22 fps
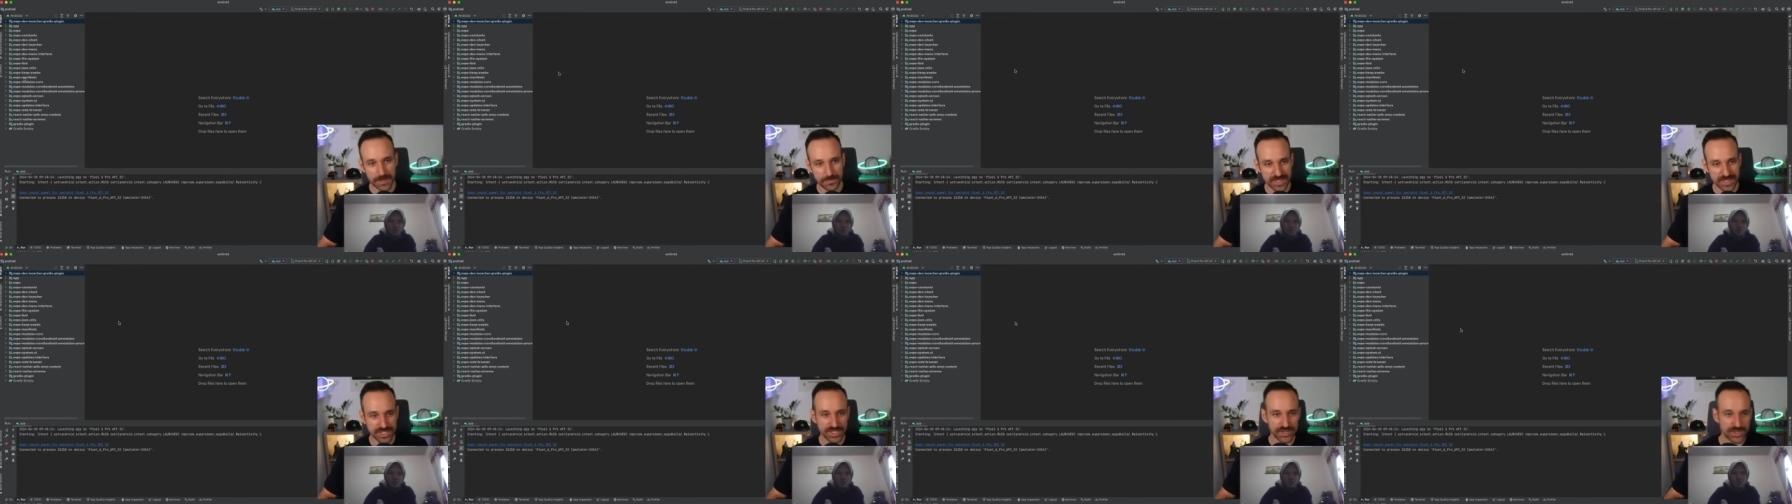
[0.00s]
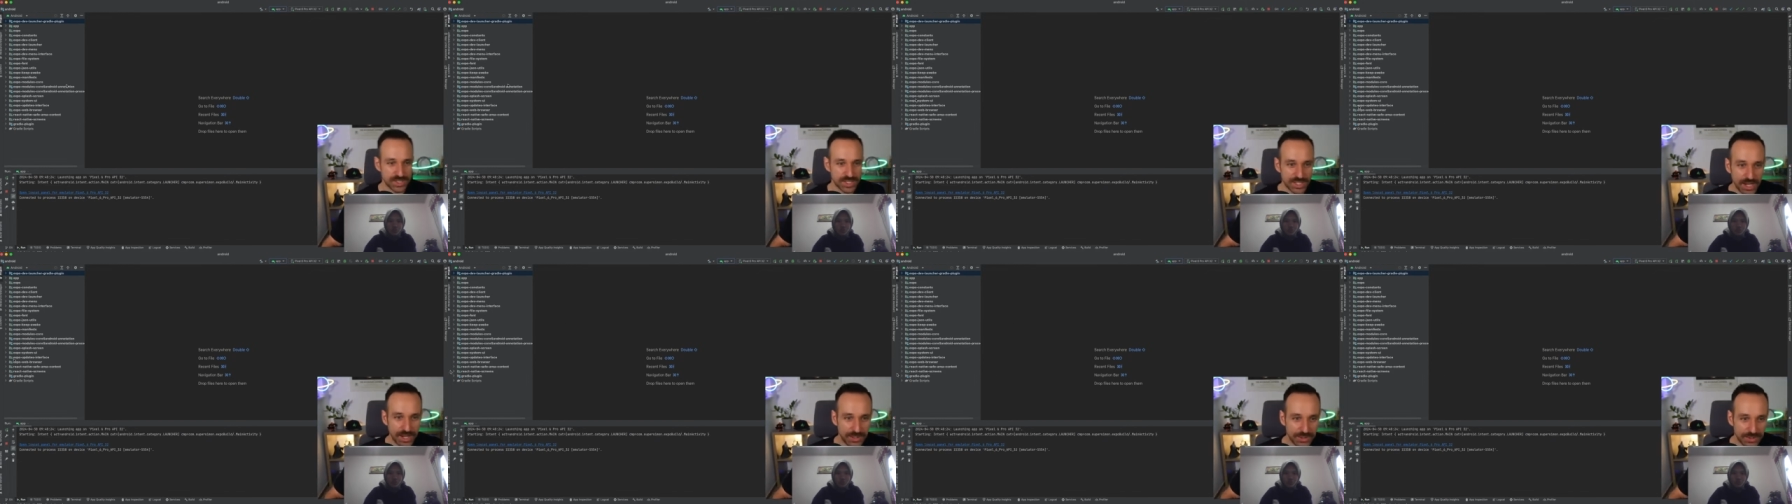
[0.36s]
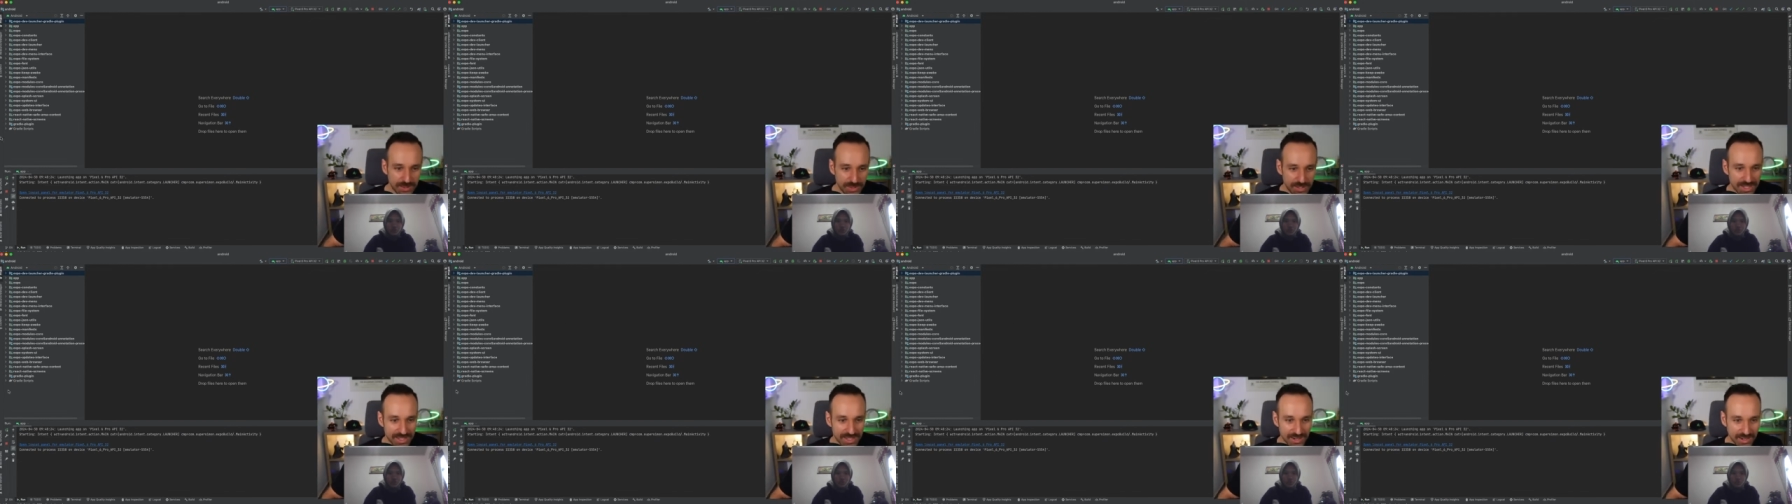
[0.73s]
you could go
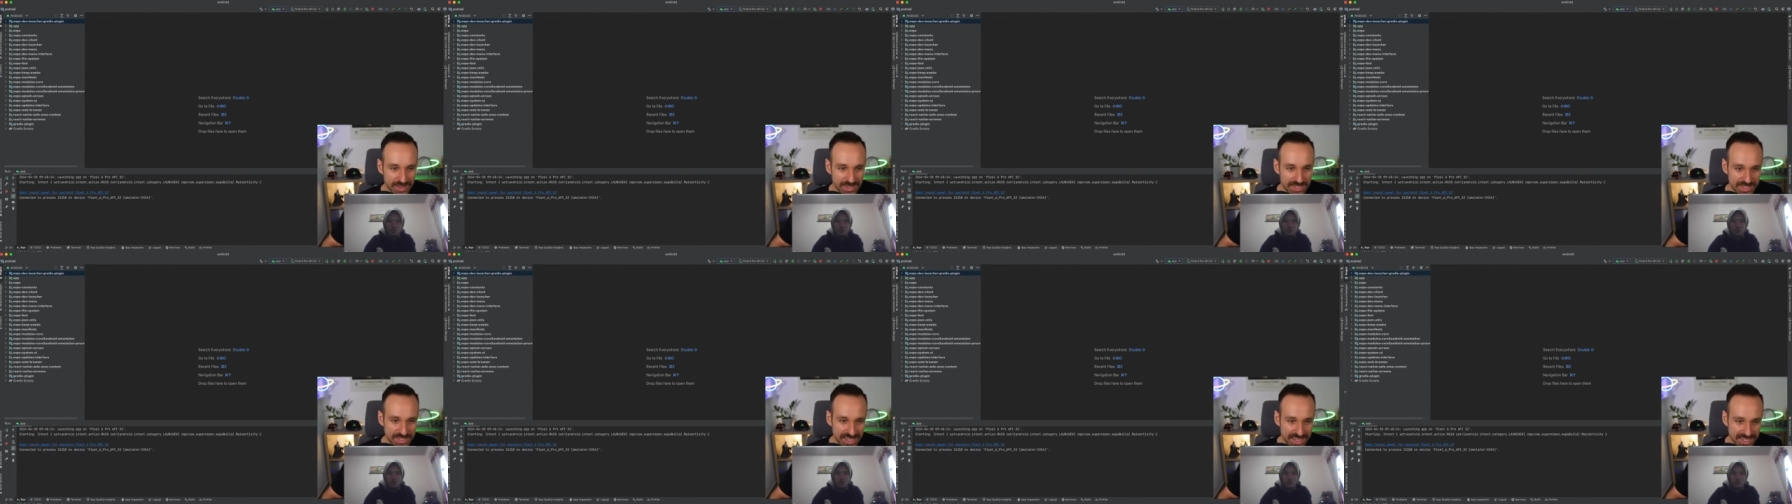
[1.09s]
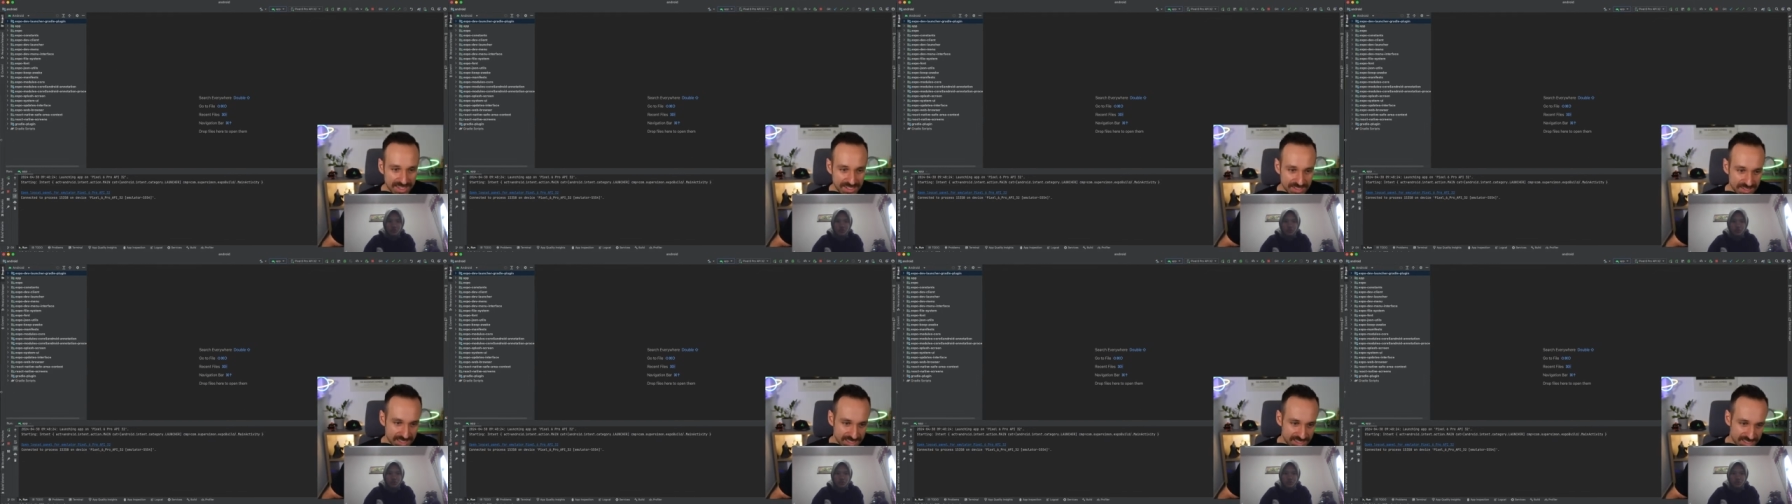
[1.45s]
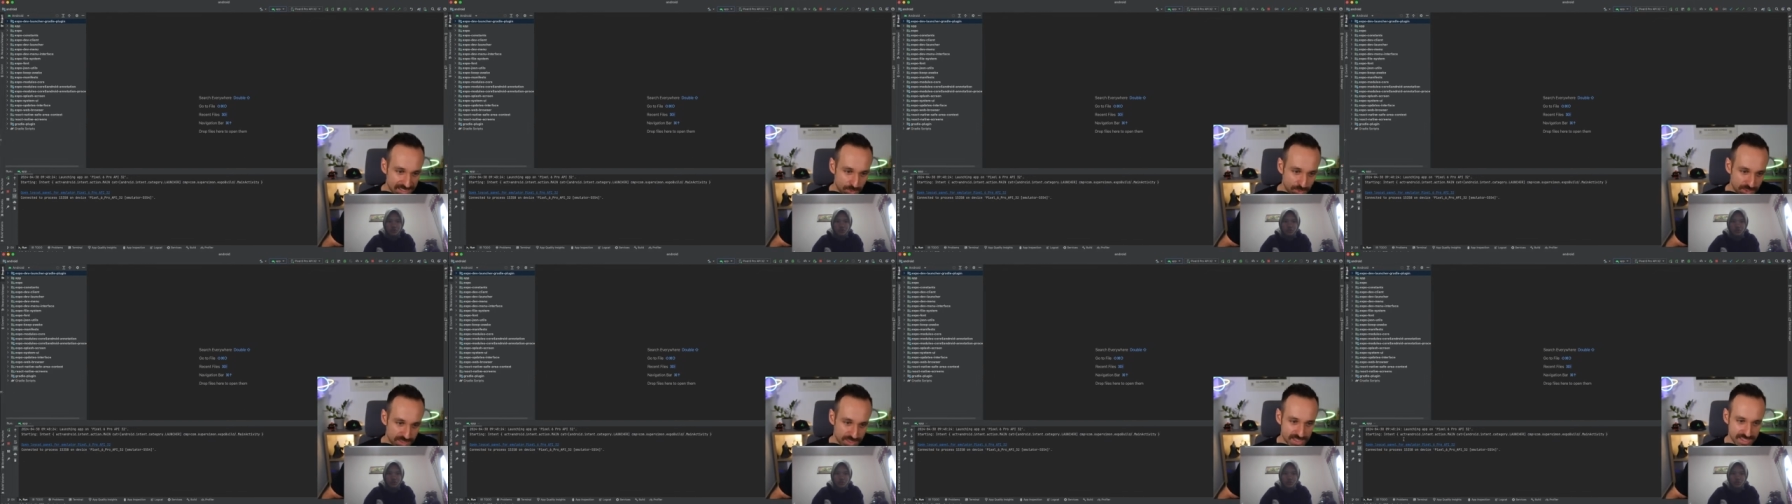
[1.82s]
on the side, so let's see if
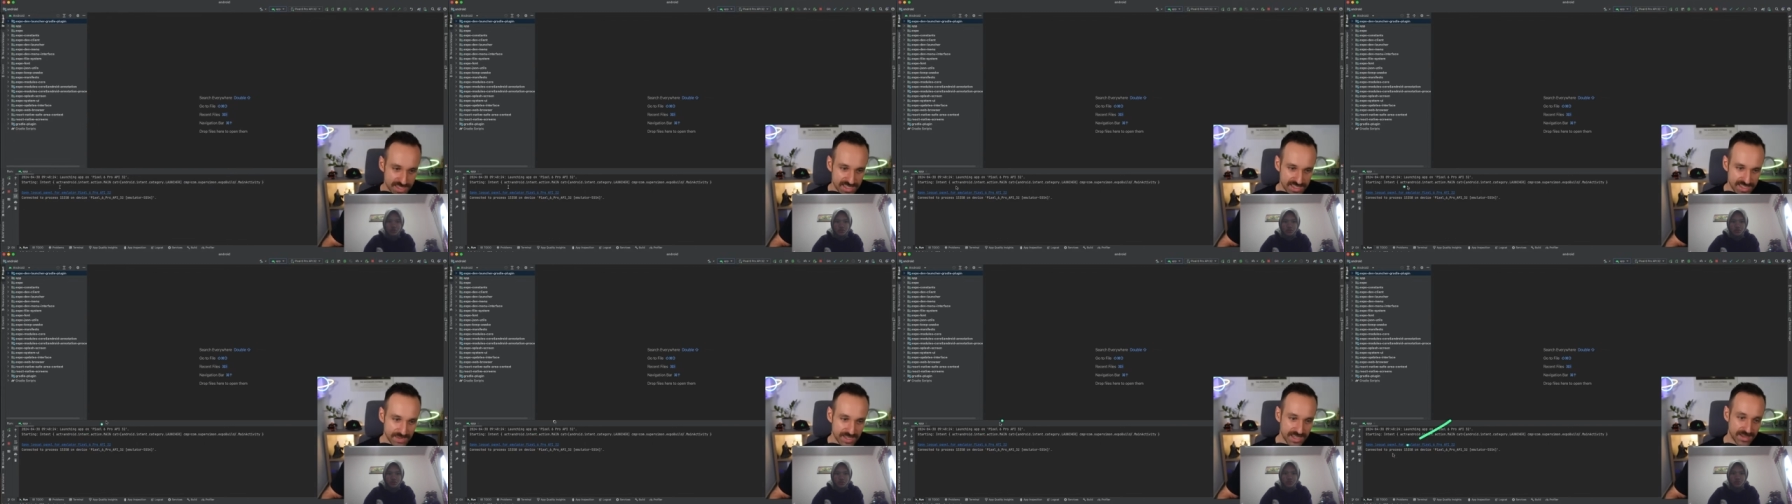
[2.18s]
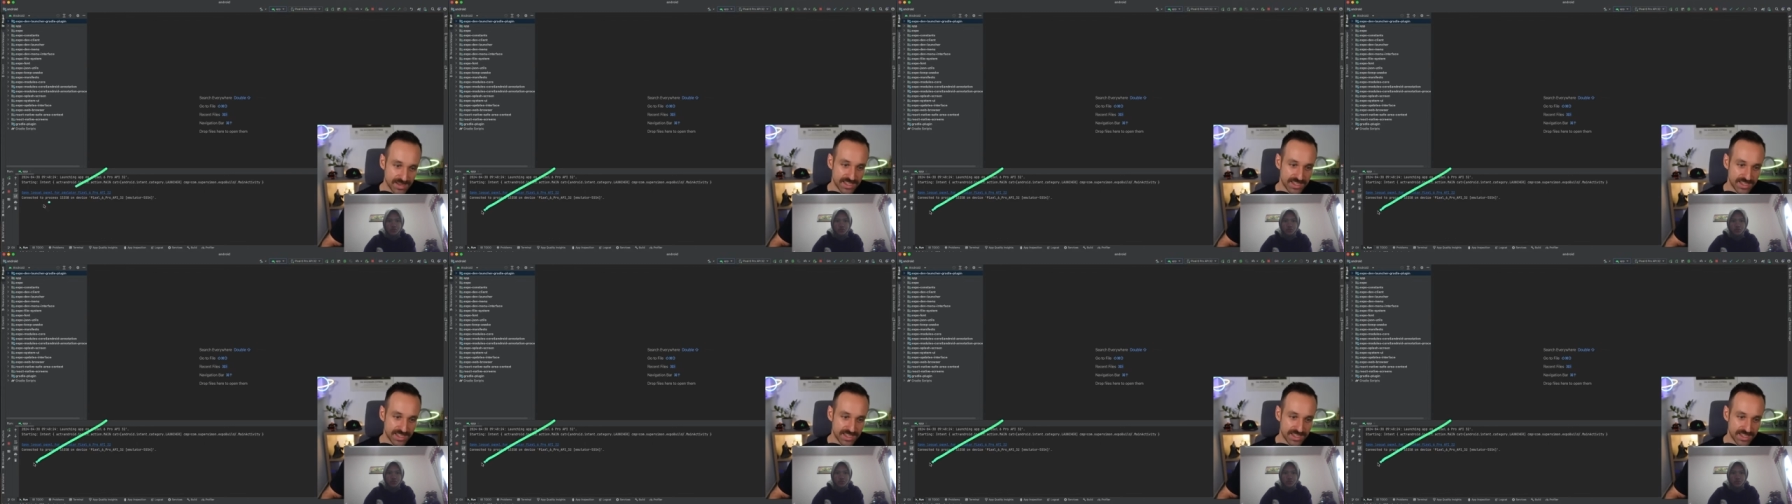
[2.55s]
we can see this.